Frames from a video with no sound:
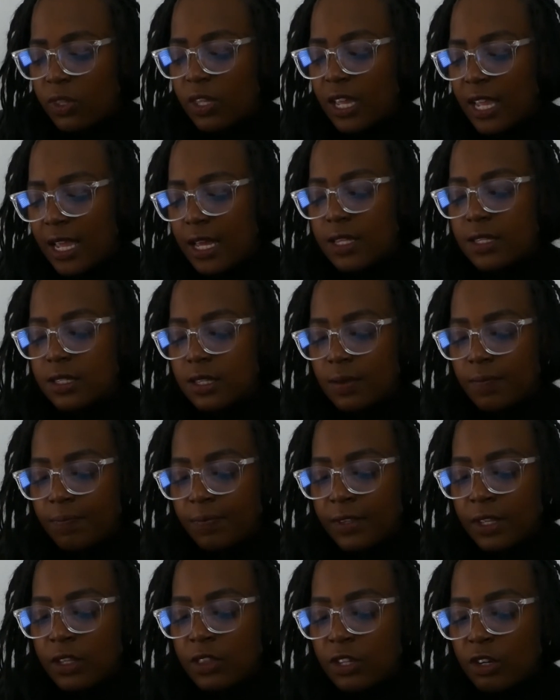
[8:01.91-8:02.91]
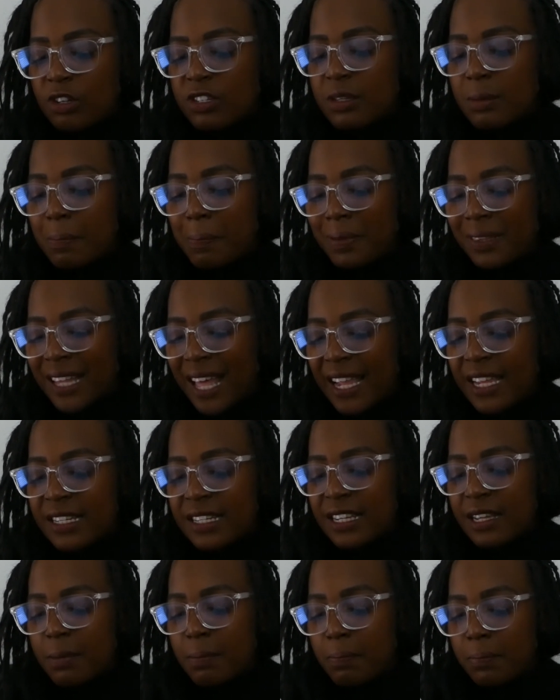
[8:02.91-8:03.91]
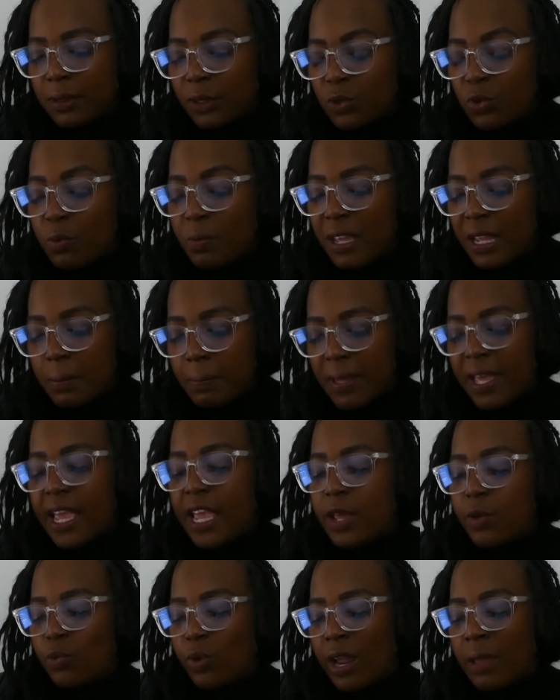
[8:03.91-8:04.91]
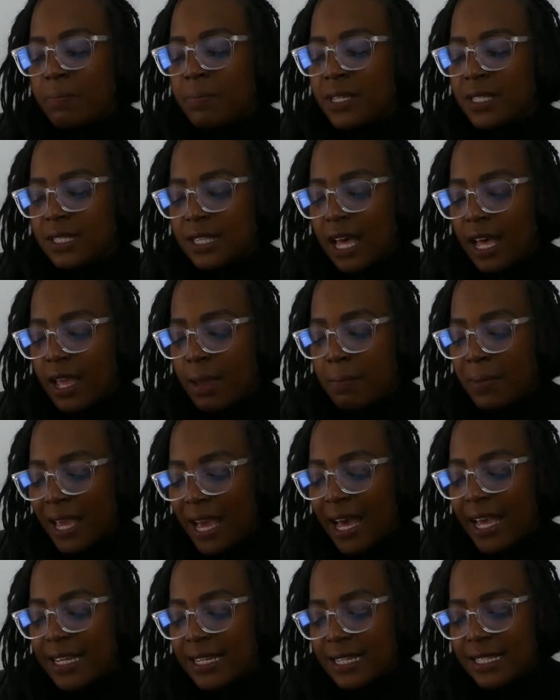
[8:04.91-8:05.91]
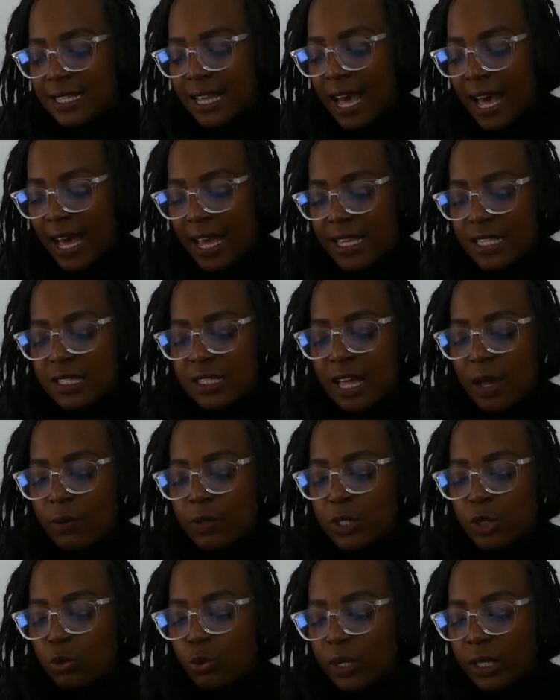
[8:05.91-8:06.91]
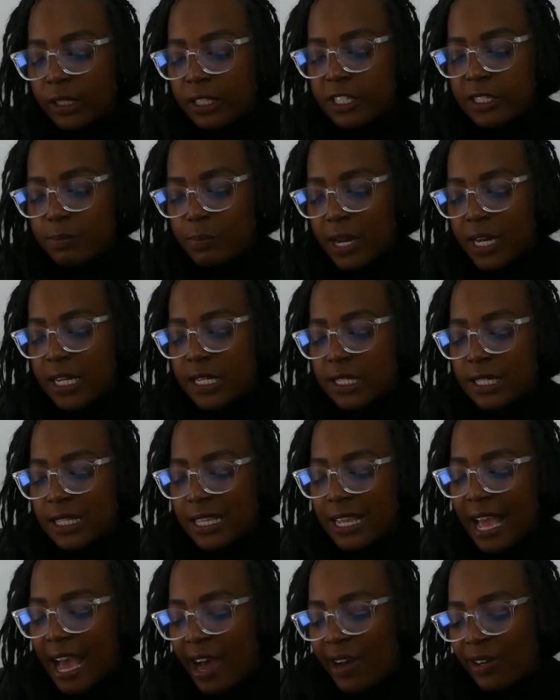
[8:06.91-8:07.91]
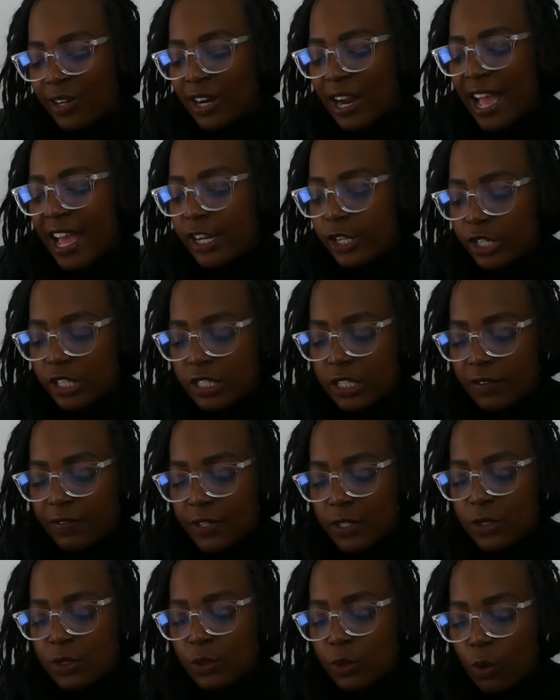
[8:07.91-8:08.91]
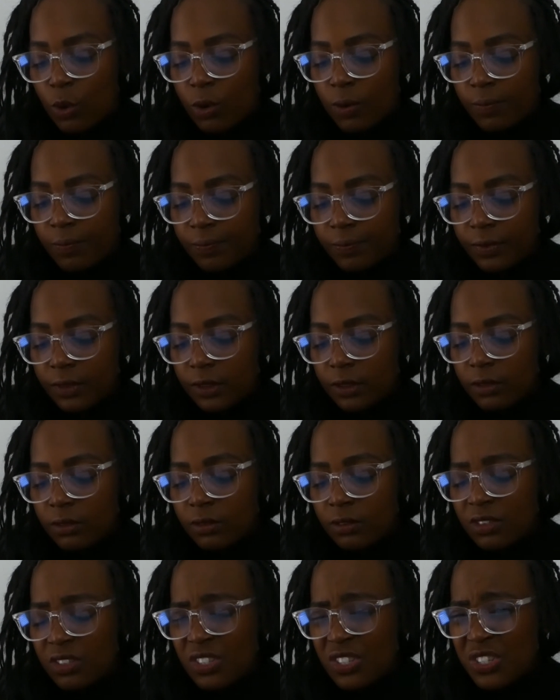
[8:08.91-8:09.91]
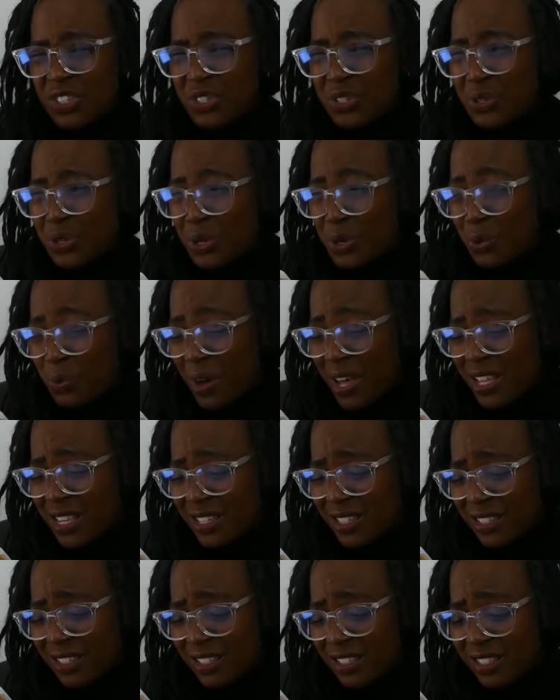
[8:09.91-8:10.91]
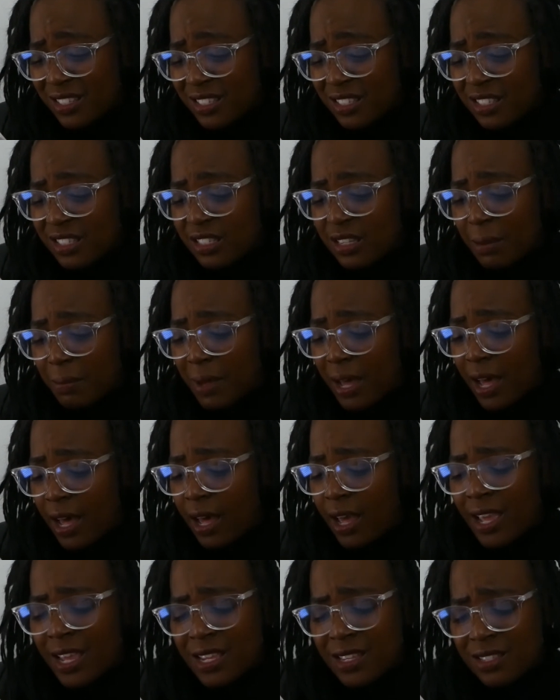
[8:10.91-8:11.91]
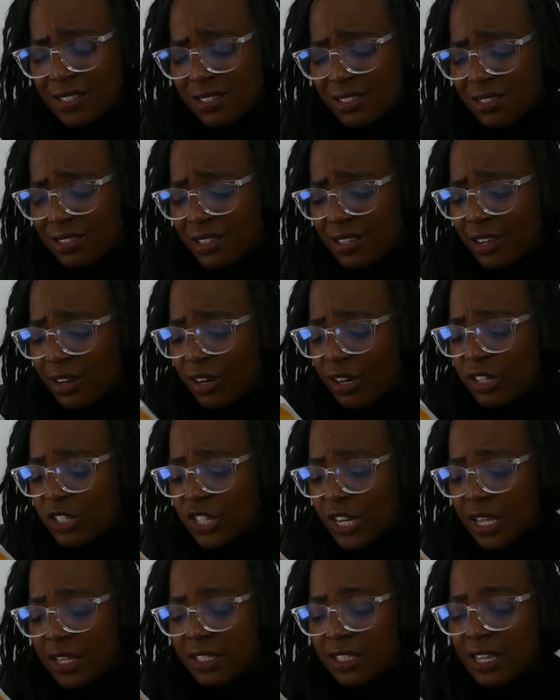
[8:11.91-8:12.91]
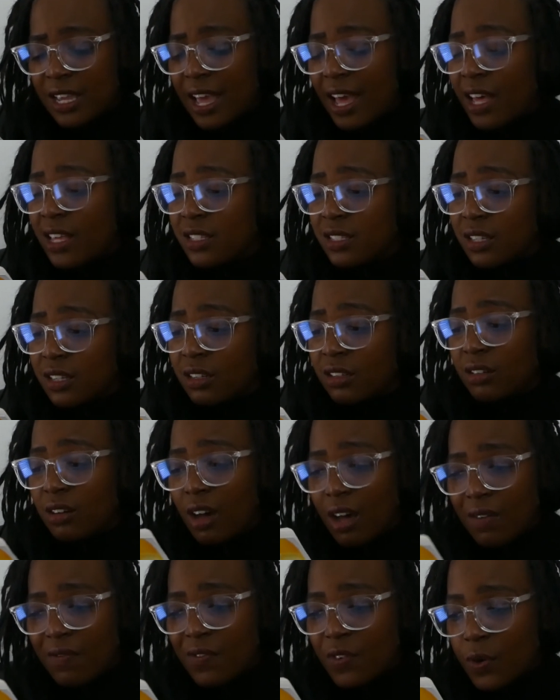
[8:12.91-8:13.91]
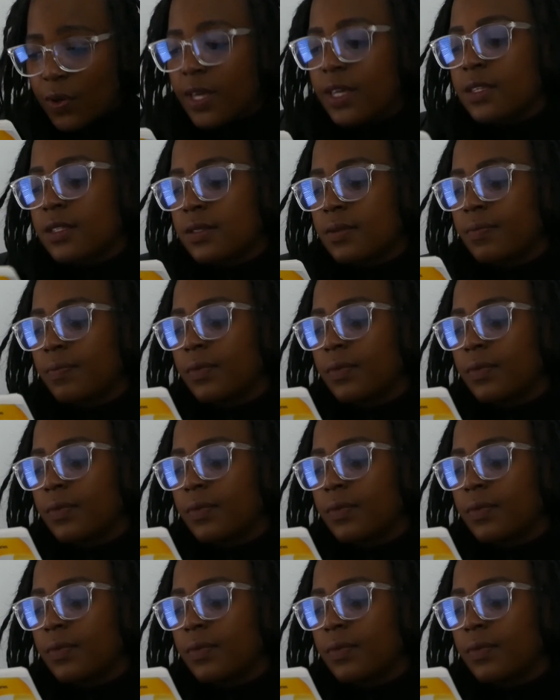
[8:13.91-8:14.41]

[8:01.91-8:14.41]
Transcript: hands. There was a blinding, blooming pain right behind his eyes that was quickly spreading to the outer edges of his skull. Do you want some ice? He heard Jessie ask in a calm voice.